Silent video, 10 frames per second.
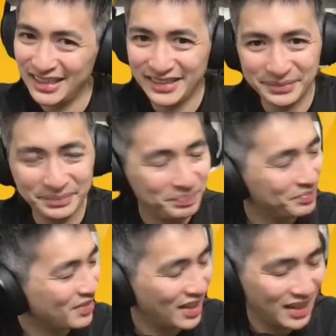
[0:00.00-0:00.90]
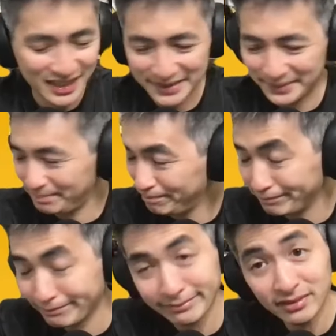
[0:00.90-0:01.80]
fully, but boy, there's a
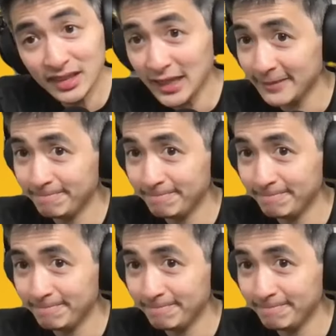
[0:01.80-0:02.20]
there's a